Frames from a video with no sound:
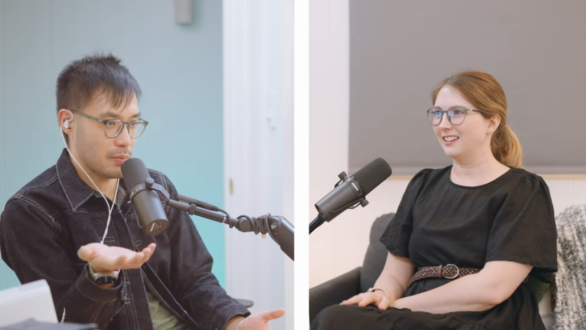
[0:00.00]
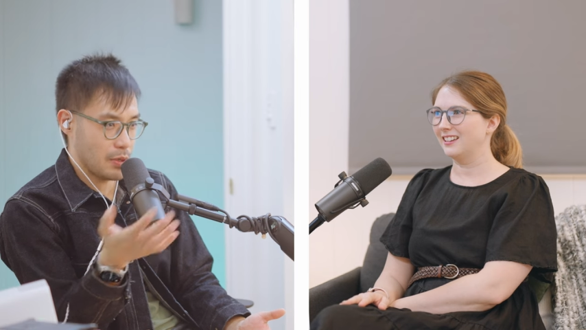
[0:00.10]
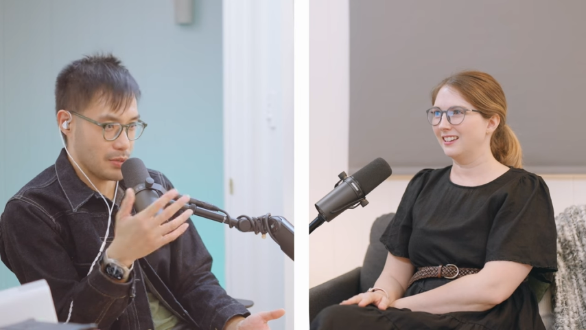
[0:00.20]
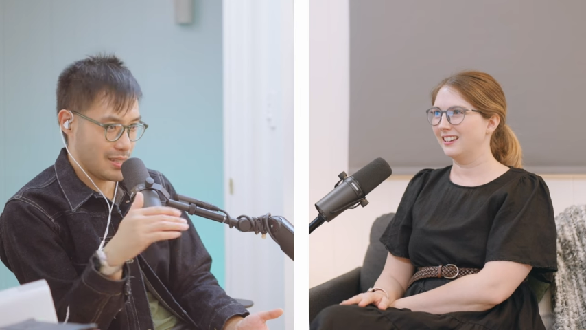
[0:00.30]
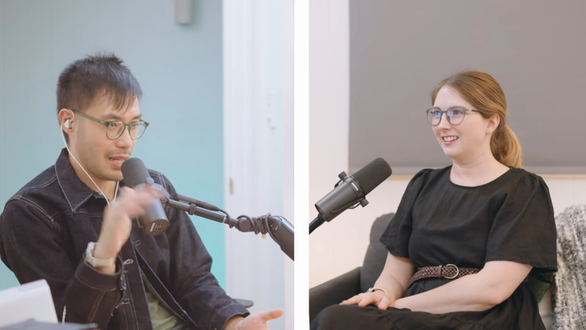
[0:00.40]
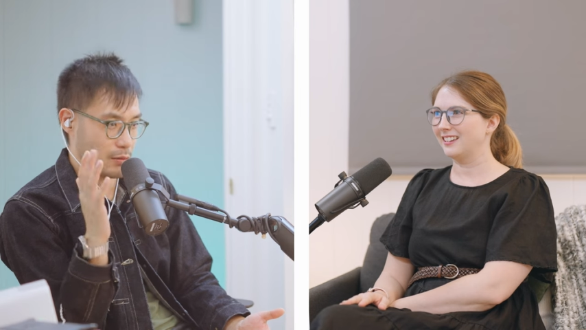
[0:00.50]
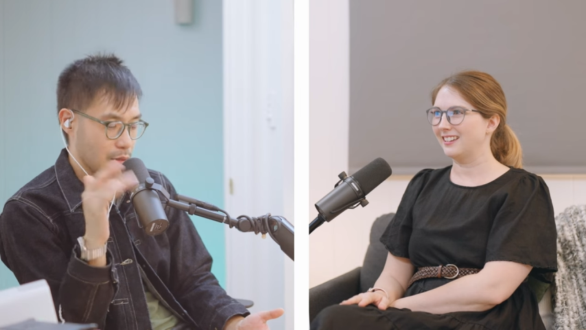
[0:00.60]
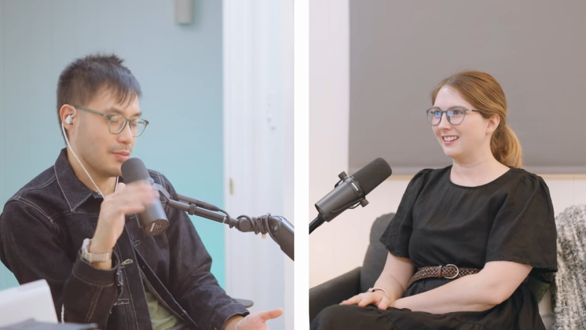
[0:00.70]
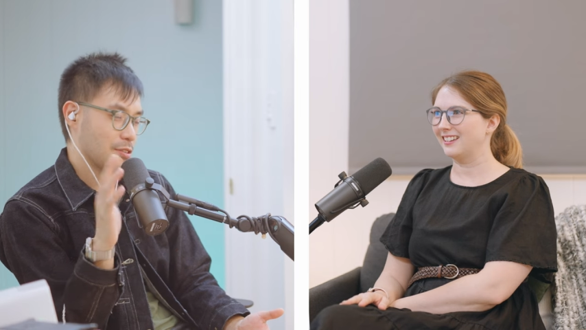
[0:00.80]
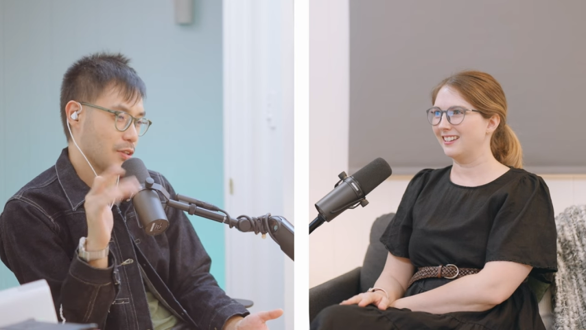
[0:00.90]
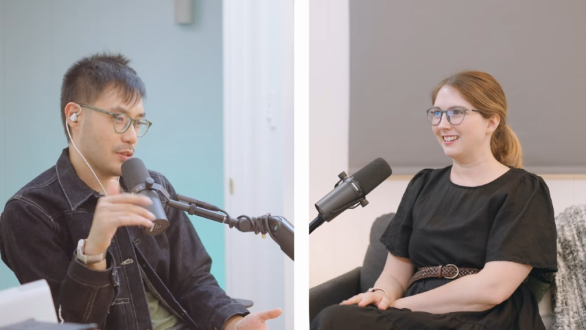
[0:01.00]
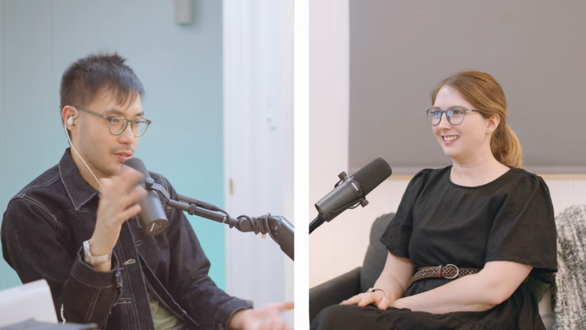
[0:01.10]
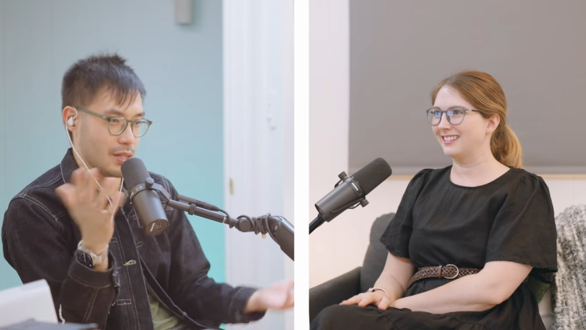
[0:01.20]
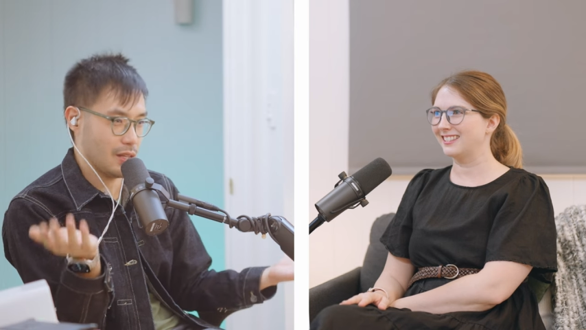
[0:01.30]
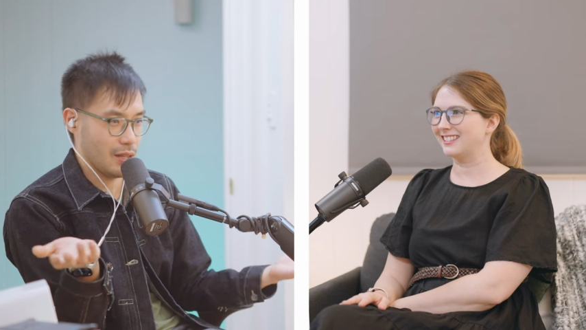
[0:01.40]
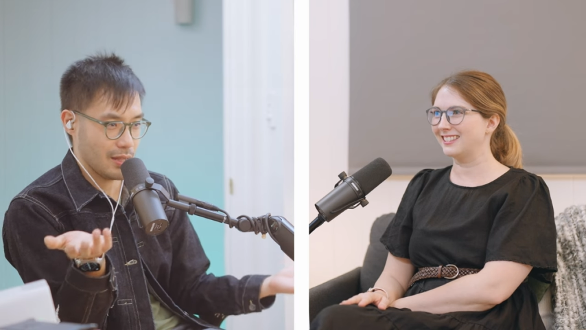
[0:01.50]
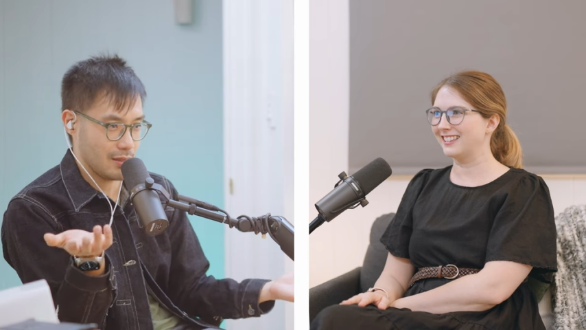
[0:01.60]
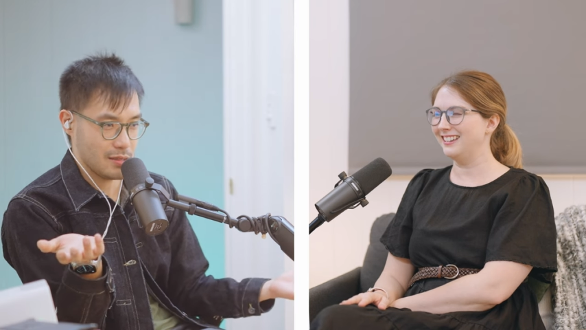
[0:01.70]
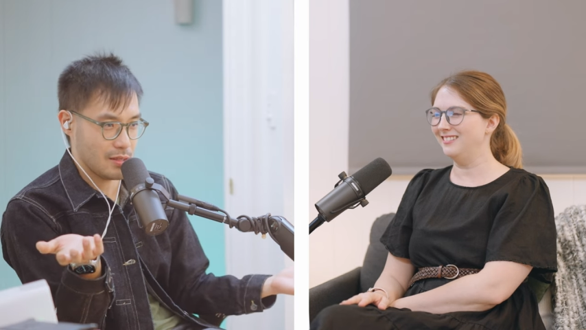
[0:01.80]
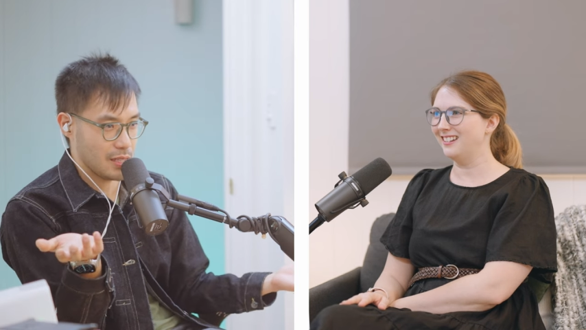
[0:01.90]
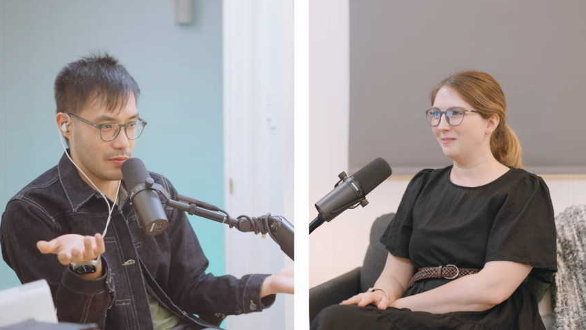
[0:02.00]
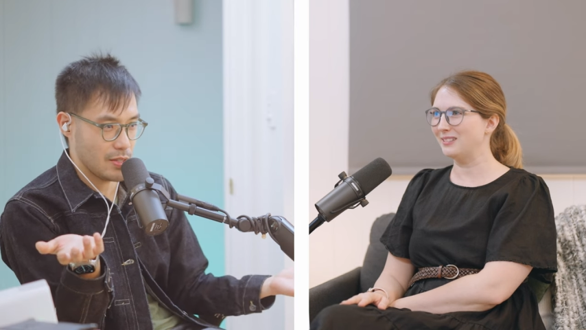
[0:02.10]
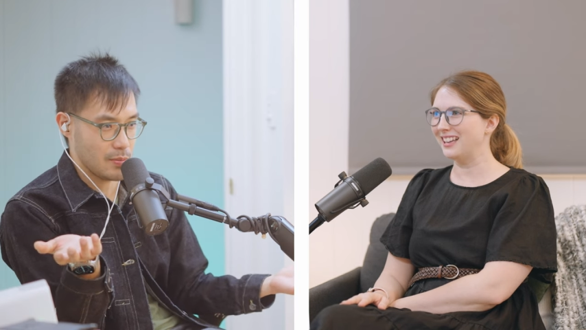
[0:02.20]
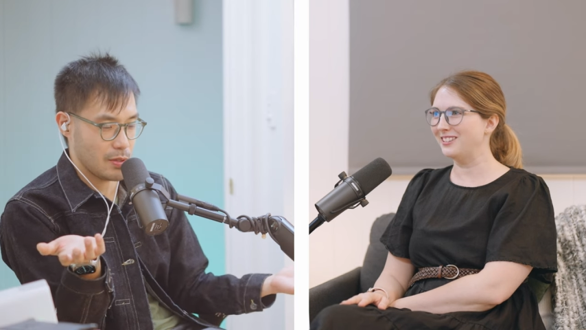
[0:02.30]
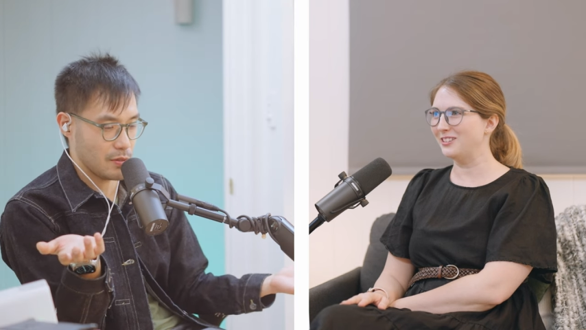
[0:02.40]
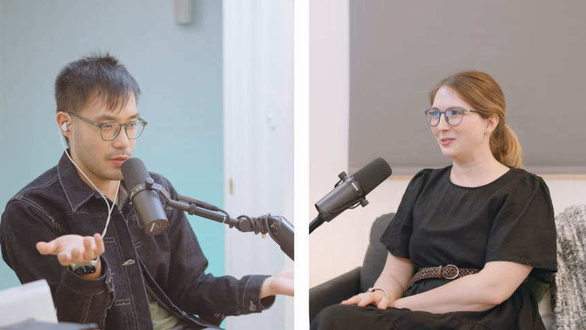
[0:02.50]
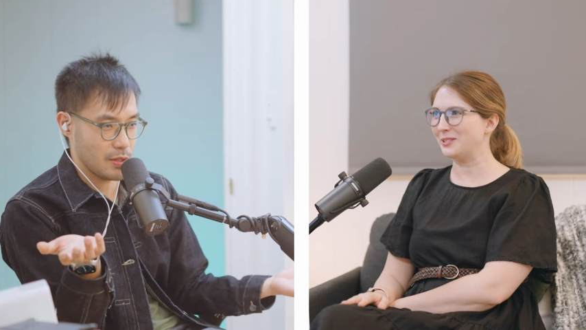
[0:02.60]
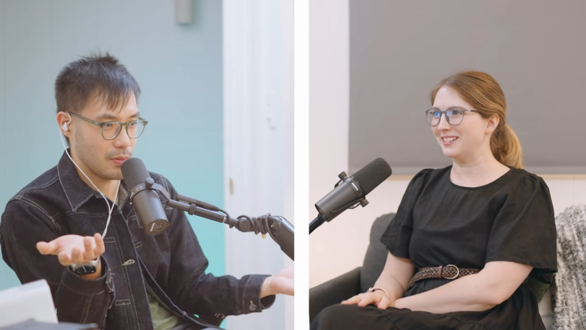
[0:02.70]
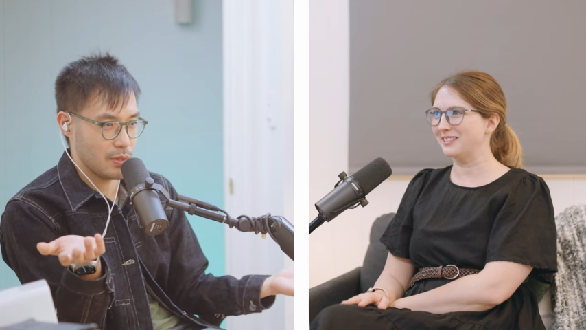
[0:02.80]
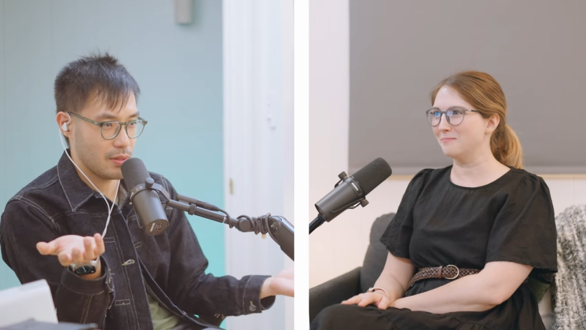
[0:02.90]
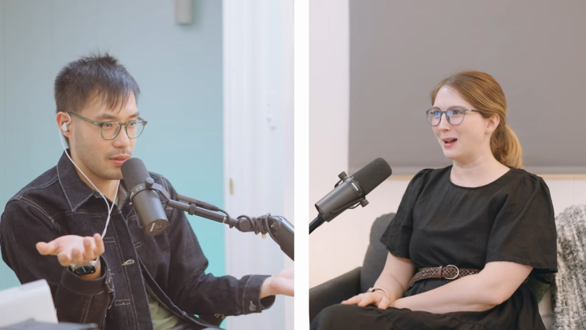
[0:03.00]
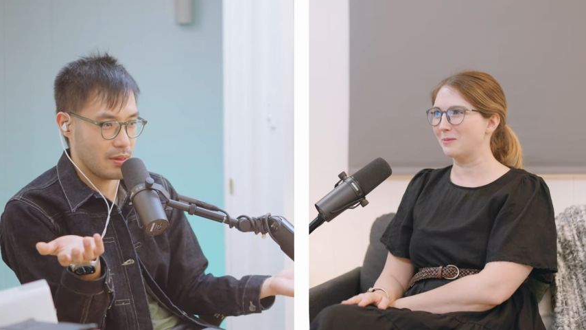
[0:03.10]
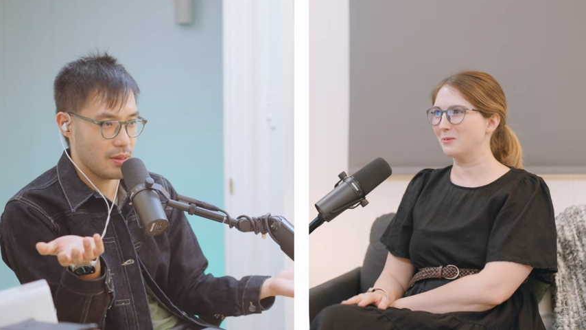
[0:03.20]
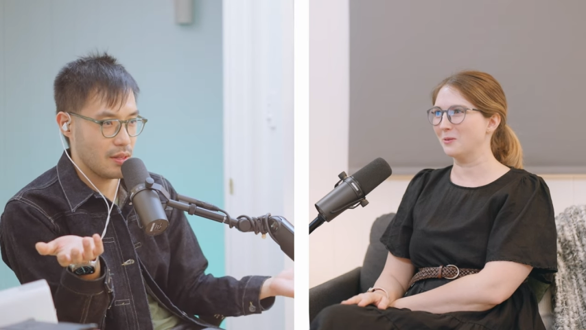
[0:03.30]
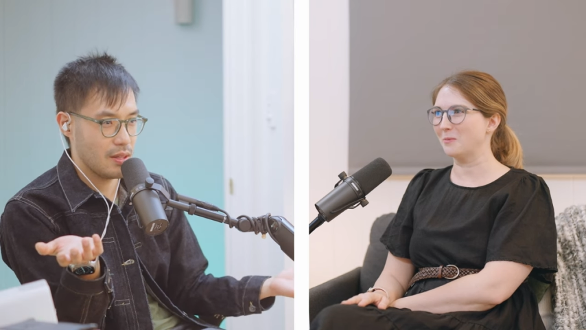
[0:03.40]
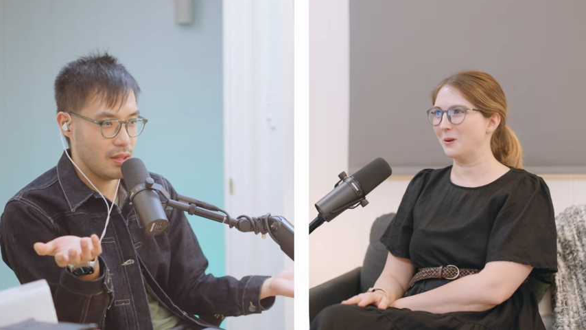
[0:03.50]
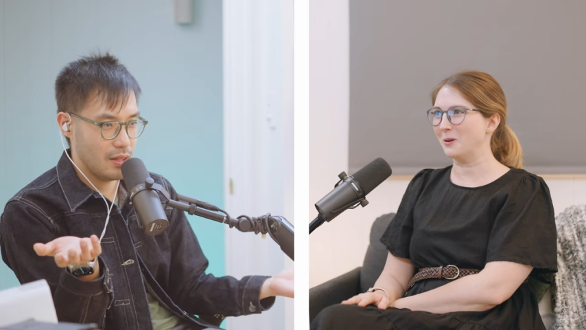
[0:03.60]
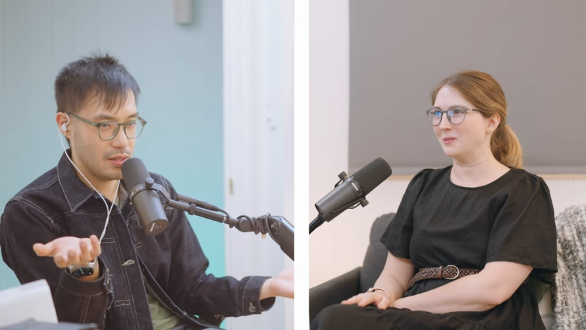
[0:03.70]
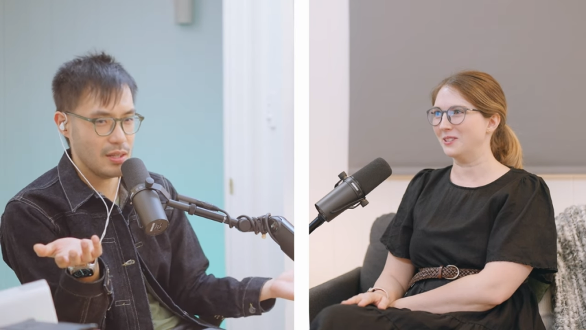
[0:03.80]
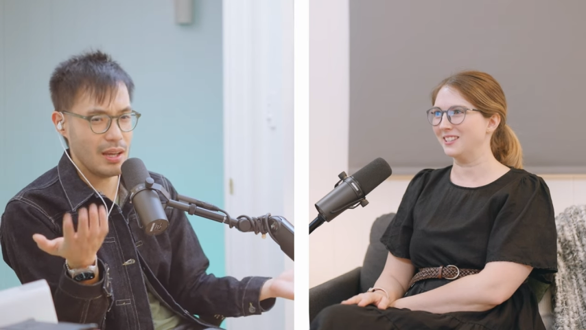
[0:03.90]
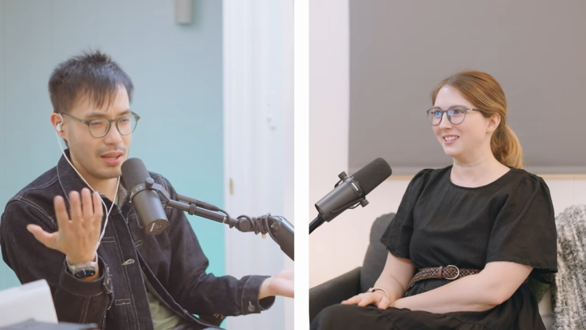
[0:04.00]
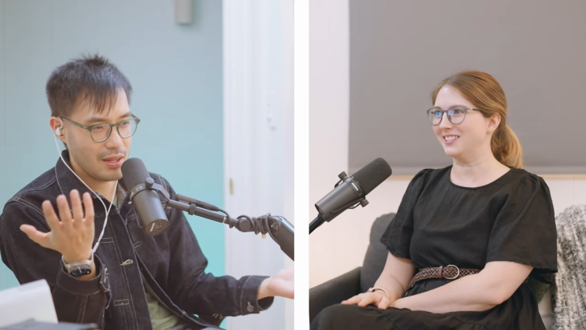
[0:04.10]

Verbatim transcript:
Speaker 1: Pros stacked on top of each other. It's kind of like the size I'm of a spectrophotometer. using the
Speaker 2: MacBook Pro as yeah. a